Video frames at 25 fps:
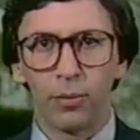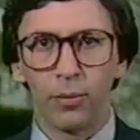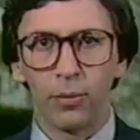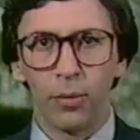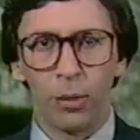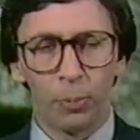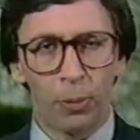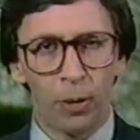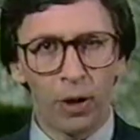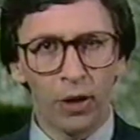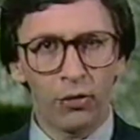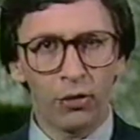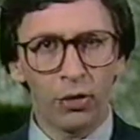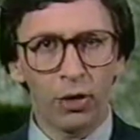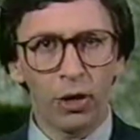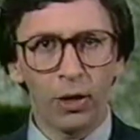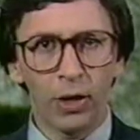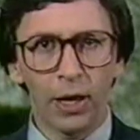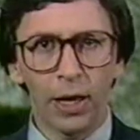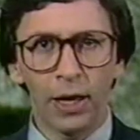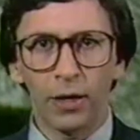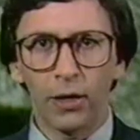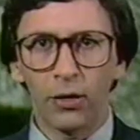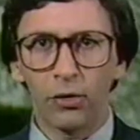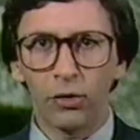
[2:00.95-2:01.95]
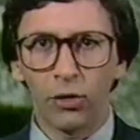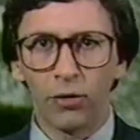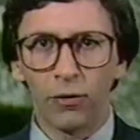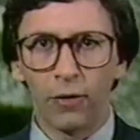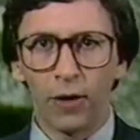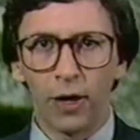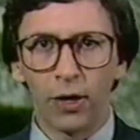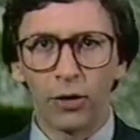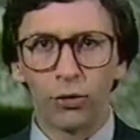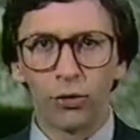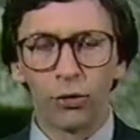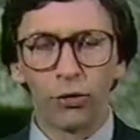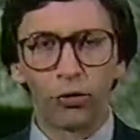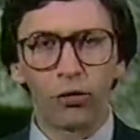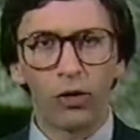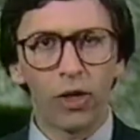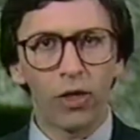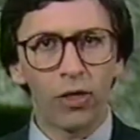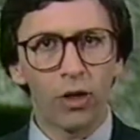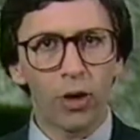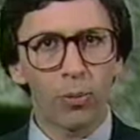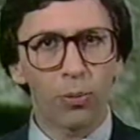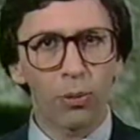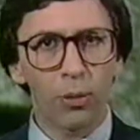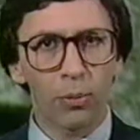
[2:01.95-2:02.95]
The president and his advisors
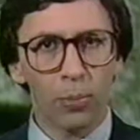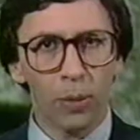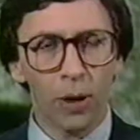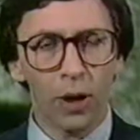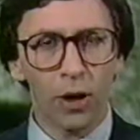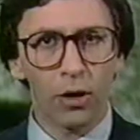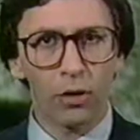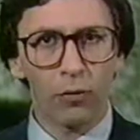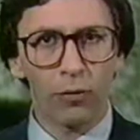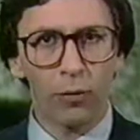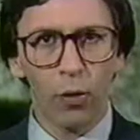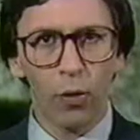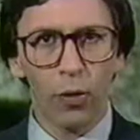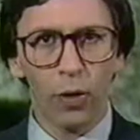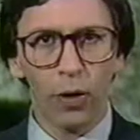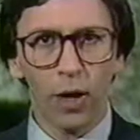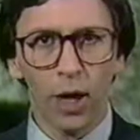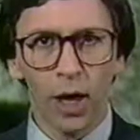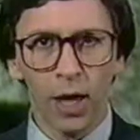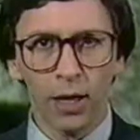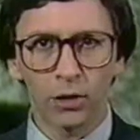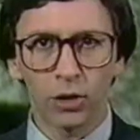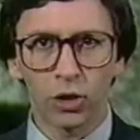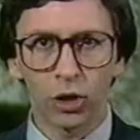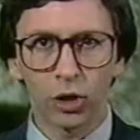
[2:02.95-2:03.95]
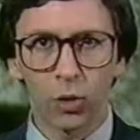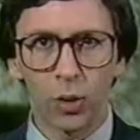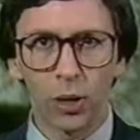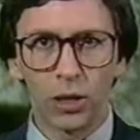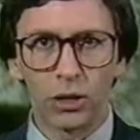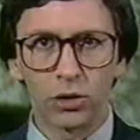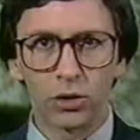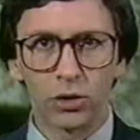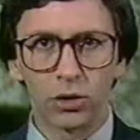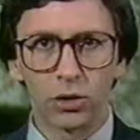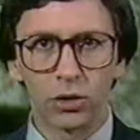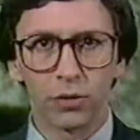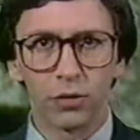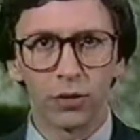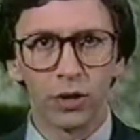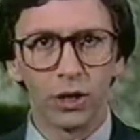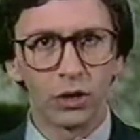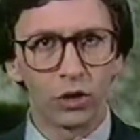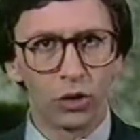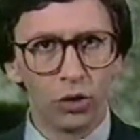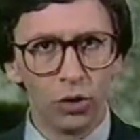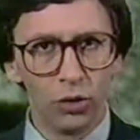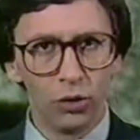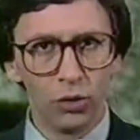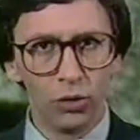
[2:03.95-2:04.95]
say they're prepared for the consequences of
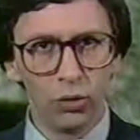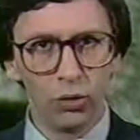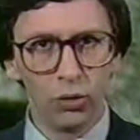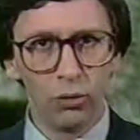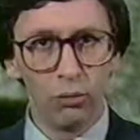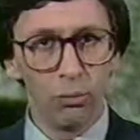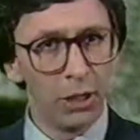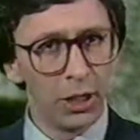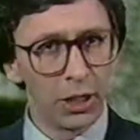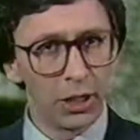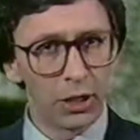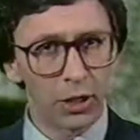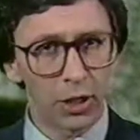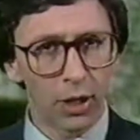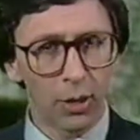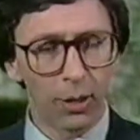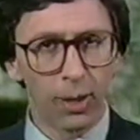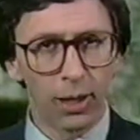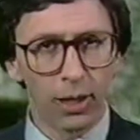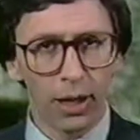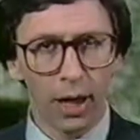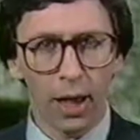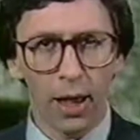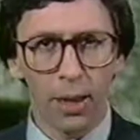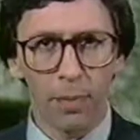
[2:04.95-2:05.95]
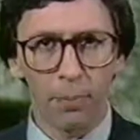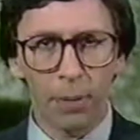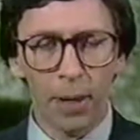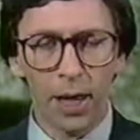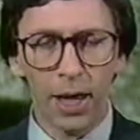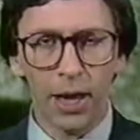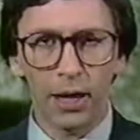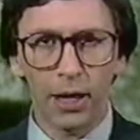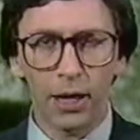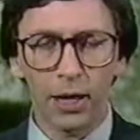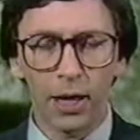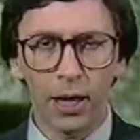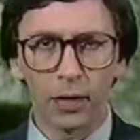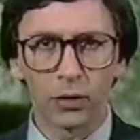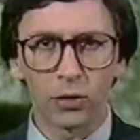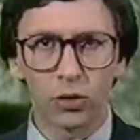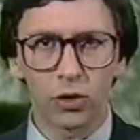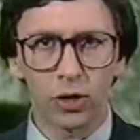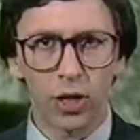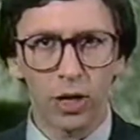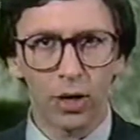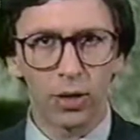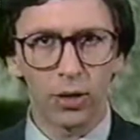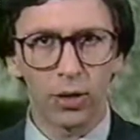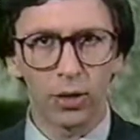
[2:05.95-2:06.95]
this new military campaign
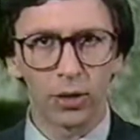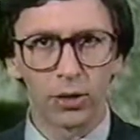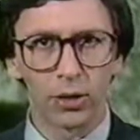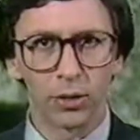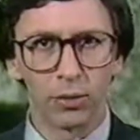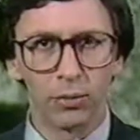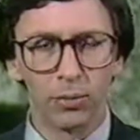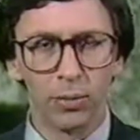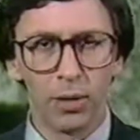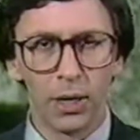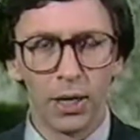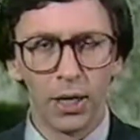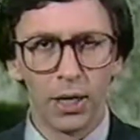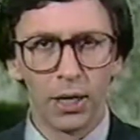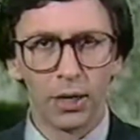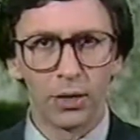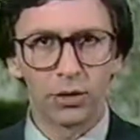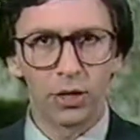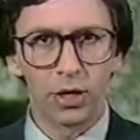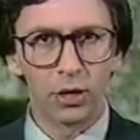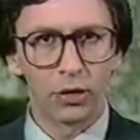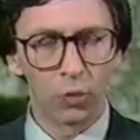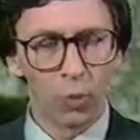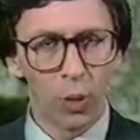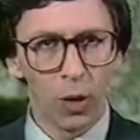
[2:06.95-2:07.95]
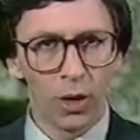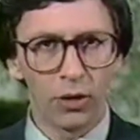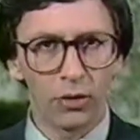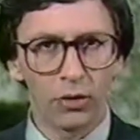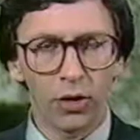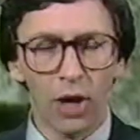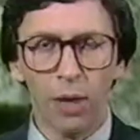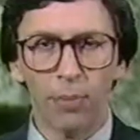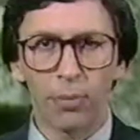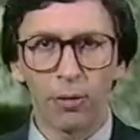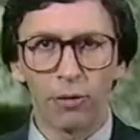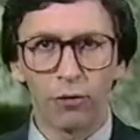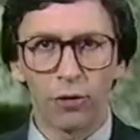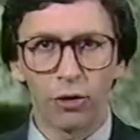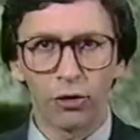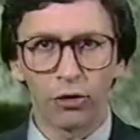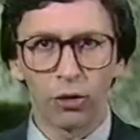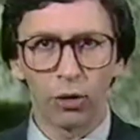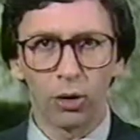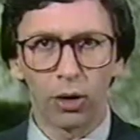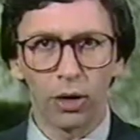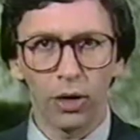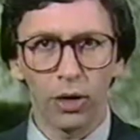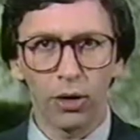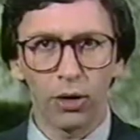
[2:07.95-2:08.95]
against terrorism. Says one top
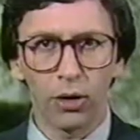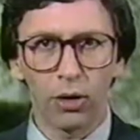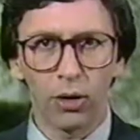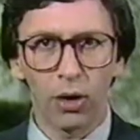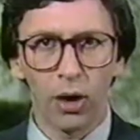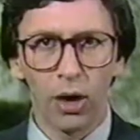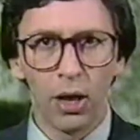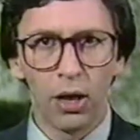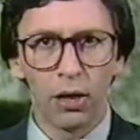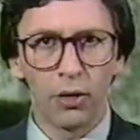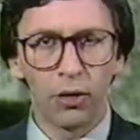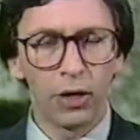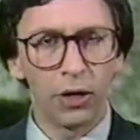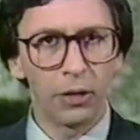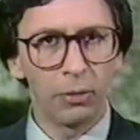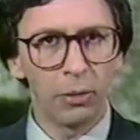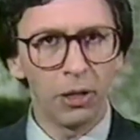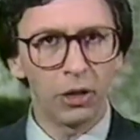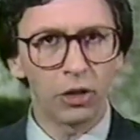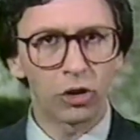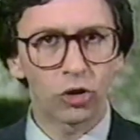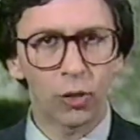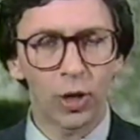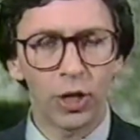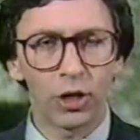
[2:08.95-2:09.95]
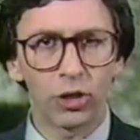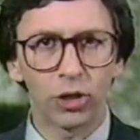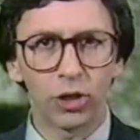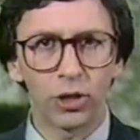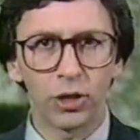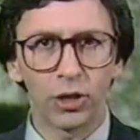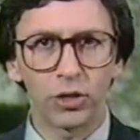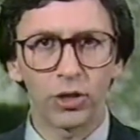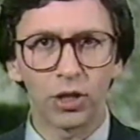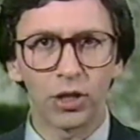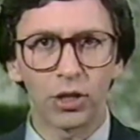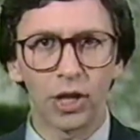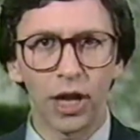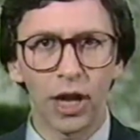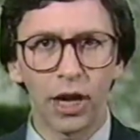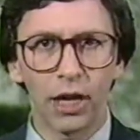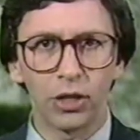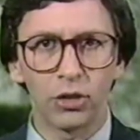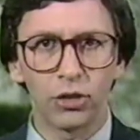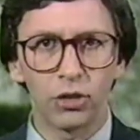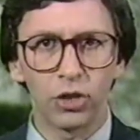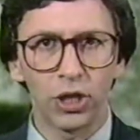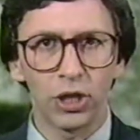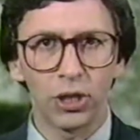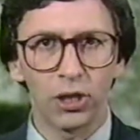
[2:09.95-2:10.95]
official here, the administration is
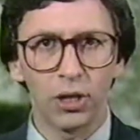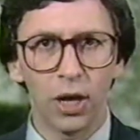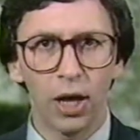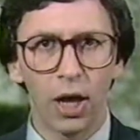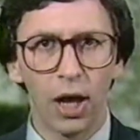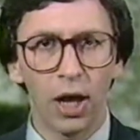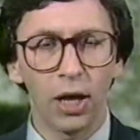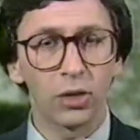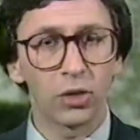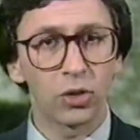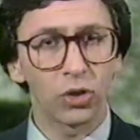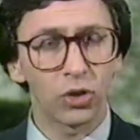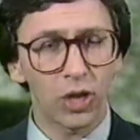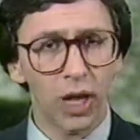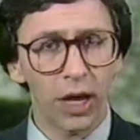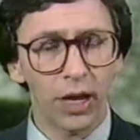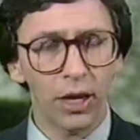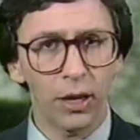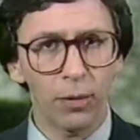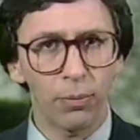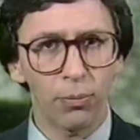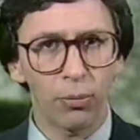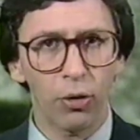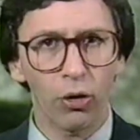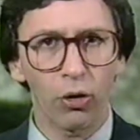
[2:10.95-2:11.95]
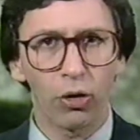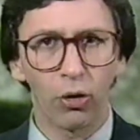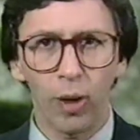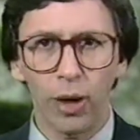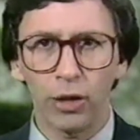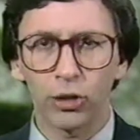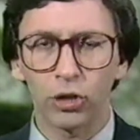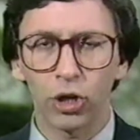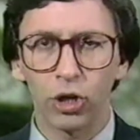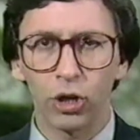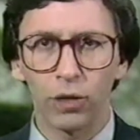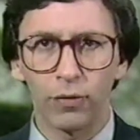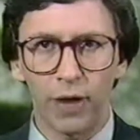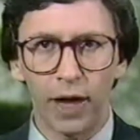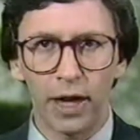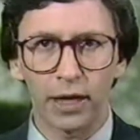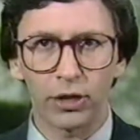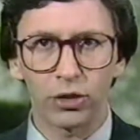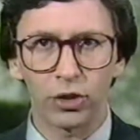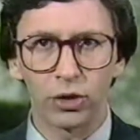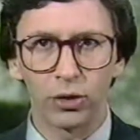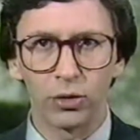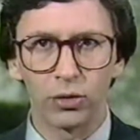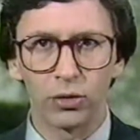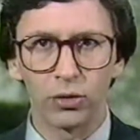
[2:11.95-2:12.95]
engaged in a steady progression of
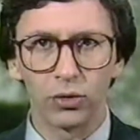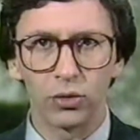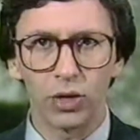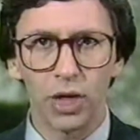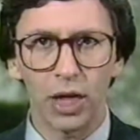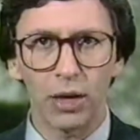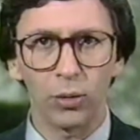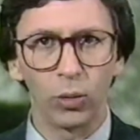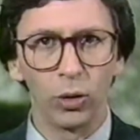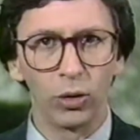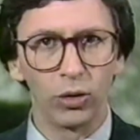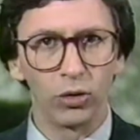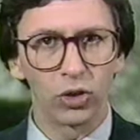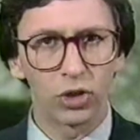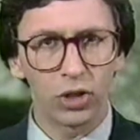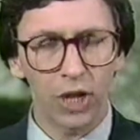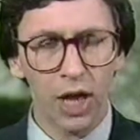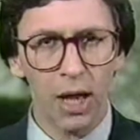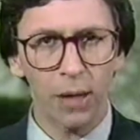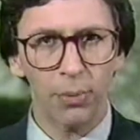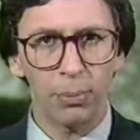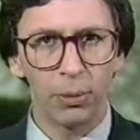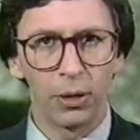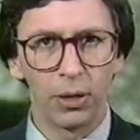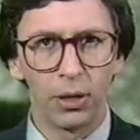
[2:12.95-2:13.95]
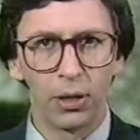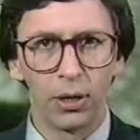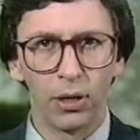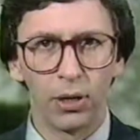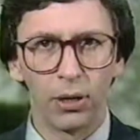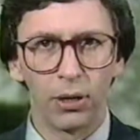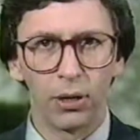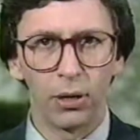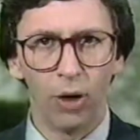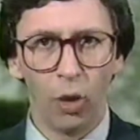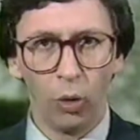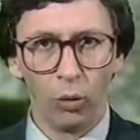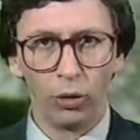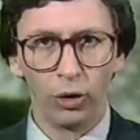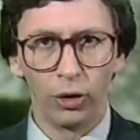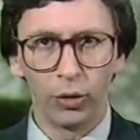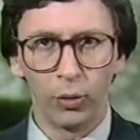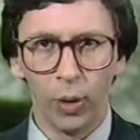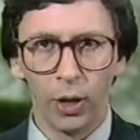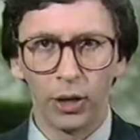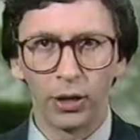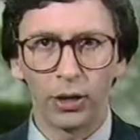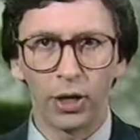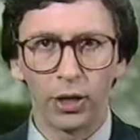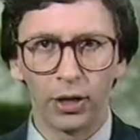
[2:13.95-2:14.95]
actions that will stop only
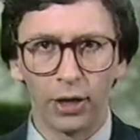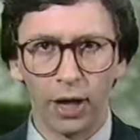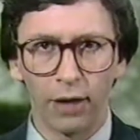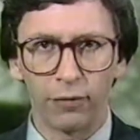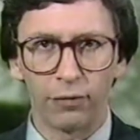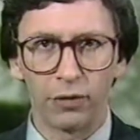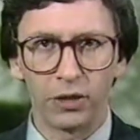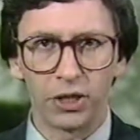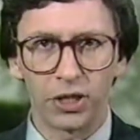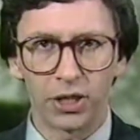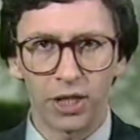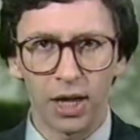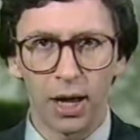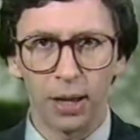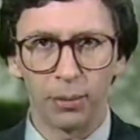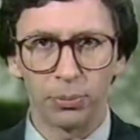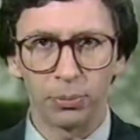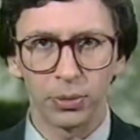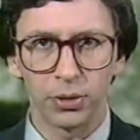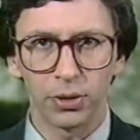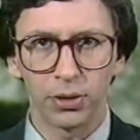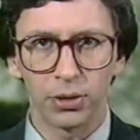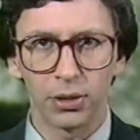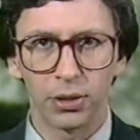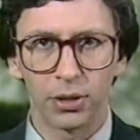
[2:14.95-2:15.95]
when Gaddafi stops.